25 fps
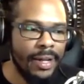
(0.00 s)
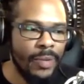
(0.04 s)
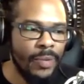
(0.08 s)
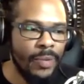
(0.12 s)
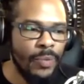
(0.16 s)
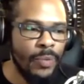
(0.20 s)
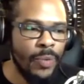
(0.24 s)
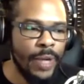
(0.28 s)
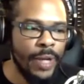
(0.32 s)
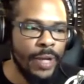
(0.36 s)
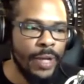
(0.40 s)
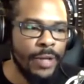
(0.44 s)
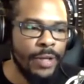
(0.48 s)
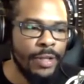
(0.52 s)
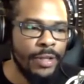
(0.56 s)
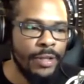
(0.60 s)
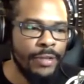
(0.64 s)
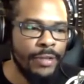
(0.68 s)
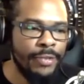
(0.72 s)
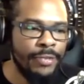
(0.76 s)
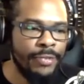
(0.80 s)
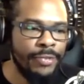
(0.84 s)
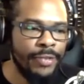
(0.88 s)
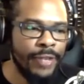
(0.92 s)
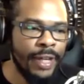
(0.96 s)
where do you
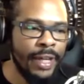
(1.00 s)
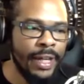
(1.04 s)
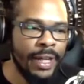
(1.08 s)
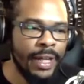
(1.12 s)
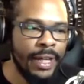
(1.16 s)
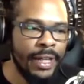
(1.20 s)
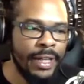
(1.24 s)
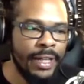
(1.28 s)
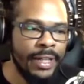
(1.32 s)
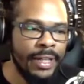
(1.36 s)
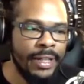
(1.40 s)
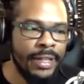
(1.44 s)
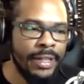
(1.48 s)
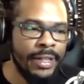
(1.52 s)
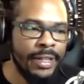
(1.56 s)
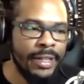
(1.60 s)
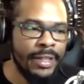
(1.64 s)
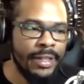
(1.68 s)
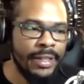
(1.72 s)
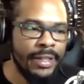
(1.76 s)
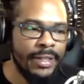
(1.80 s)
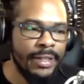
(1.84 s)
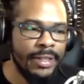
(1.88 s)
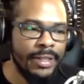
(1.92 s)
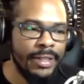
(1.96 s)
find
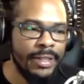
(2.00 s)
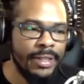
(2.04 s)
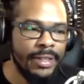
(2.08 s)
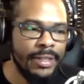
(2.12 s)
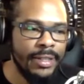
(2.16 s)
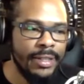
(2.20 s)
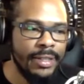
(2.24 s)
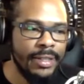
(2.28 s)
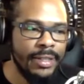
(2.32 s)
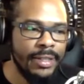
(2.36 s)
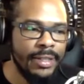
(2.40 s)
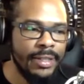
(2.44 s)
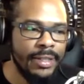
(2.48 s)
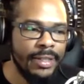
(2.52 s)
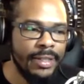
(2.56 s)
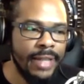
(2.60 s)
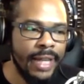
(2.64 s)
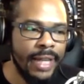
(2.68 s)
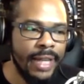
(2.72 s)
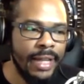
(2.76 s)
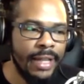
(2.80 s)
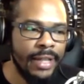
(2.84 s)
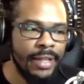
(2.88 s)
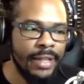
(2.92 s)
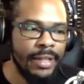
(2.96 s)

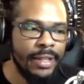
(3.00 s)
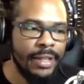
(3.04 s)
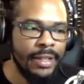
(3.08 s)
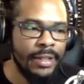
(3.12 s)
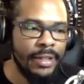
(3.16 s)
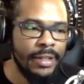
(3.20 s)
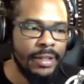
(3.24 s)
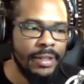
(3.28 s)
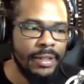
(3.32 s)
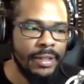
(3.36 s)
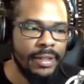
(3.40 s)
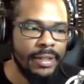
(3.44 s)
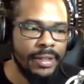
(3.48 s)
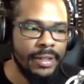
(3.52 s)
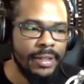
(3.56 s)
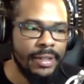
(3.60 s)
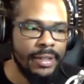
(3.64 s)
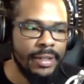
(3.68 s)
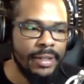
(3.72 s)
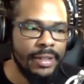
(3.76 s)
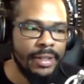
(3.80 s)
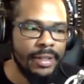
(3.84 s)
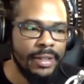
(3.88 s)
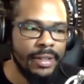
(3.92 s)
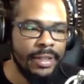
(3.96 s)
that
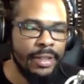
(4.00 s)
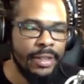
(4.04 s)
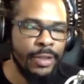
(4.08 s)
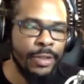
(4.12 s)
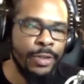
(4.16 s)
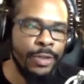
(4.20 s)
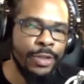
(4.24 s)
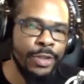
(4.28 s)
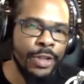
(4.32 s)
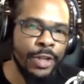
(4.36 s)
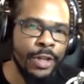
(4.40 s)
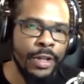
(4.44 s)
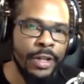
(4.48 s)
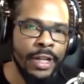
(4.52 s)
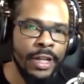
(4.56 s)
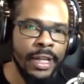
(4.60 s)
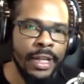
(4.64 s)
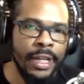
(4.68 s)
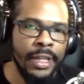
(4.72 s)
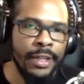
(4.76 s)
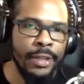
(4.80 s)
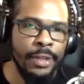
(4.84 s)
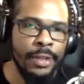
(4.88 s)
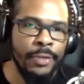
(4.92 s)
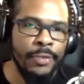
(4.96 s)
in your
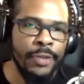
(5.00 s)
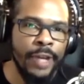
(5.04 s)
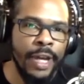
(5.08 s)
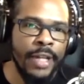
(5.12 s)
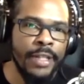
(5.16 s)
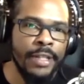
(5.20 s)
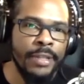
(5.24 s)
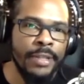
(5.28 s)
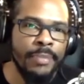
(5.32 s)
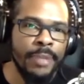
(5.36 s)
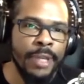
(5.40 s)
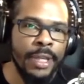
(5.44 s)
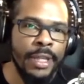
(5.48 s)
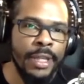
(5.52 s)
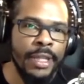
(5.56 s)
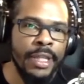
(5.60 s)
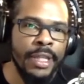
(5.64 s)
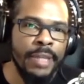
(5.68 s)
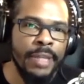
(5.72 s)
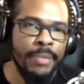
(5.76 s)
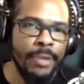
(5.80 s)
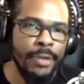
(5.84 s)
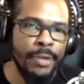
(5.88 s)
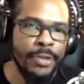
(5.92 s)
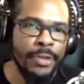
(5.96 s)
journey you've had to be the
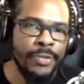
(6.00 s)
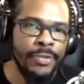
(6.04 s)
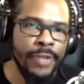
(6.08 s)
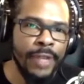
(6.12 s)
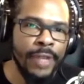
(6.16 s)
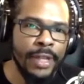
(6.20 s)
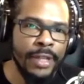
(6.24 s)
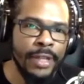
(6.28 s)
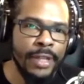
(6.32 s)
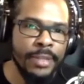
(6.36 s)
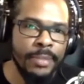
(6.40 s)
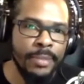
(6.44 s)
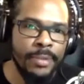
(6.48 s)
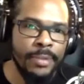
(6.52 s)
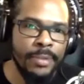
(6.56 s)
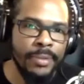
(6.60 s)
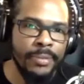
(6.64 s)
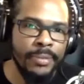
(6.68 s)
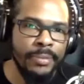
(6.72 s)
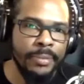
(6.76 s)
most flexible?